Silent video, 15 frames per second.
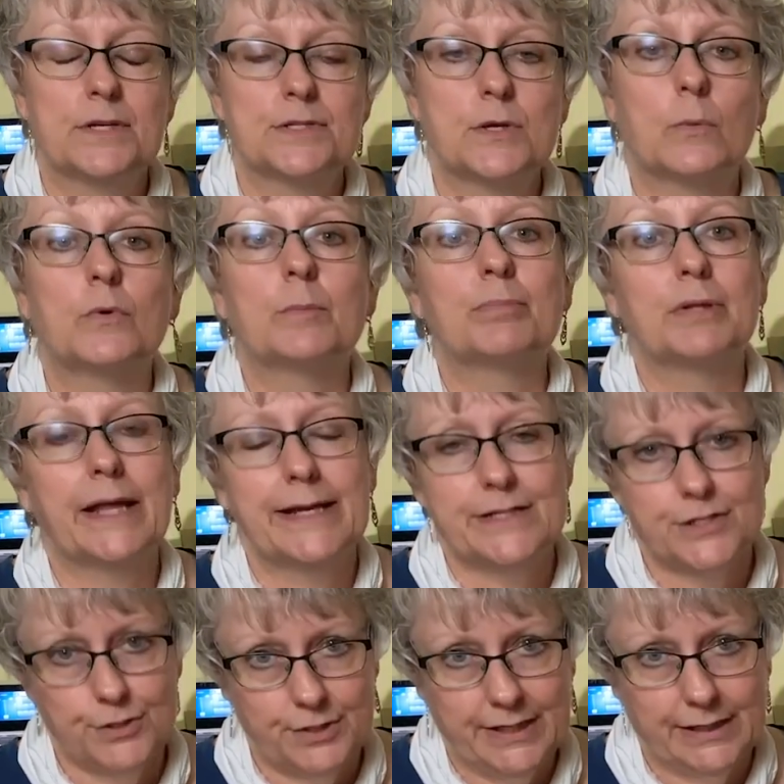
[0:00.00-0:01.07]
So
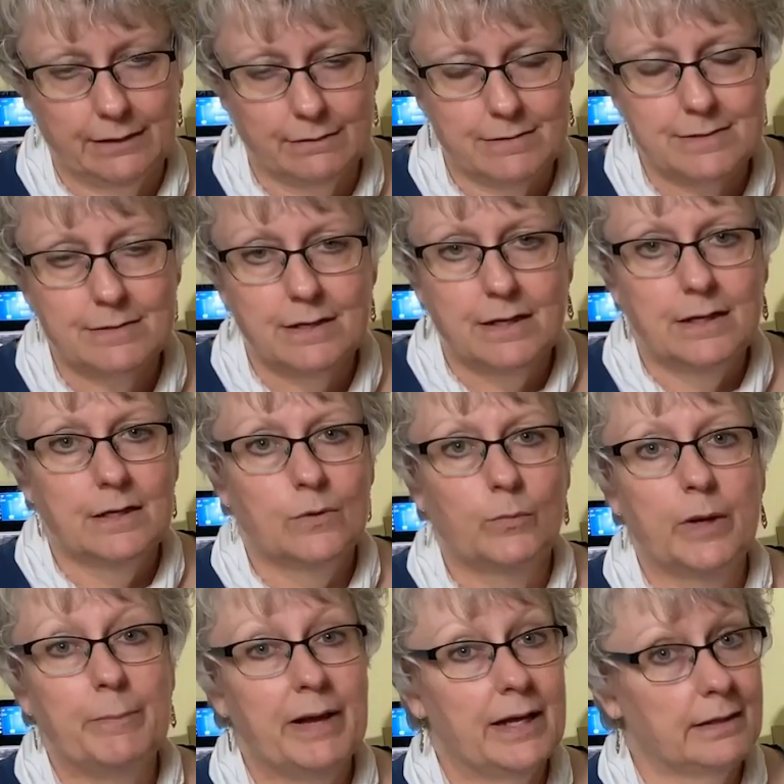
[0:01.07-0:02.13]
replace your needles.
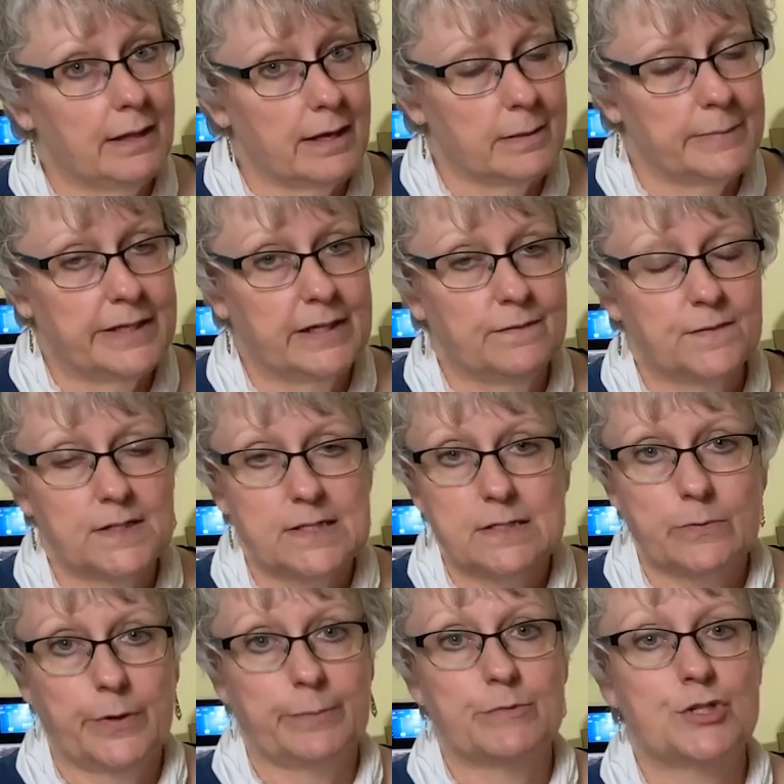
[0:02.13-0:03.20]
We pay a lot of money for
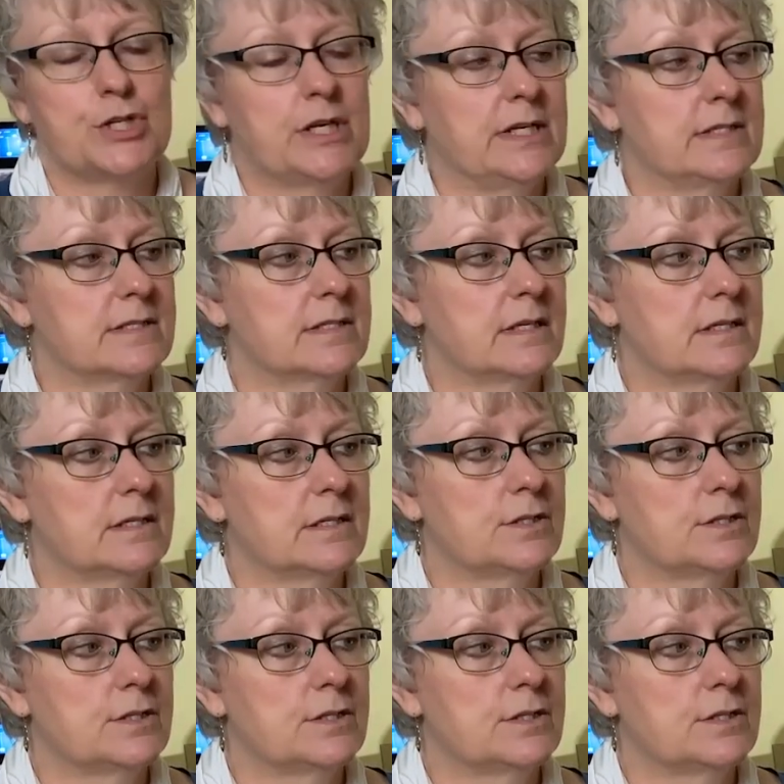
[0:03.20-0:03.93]
these sewing machines.